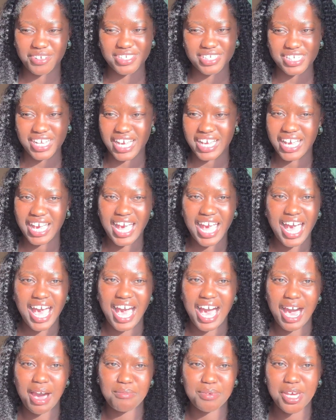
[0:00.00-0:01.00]
It's like,
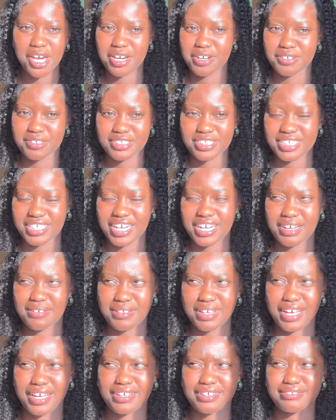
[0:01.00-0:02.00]
I'm here to return. I'm
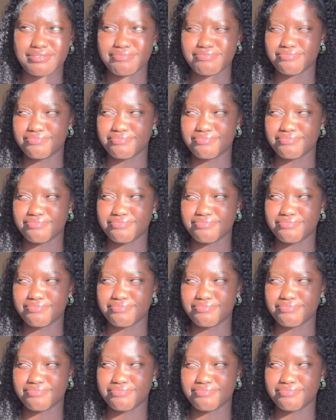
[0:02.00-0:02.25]
like,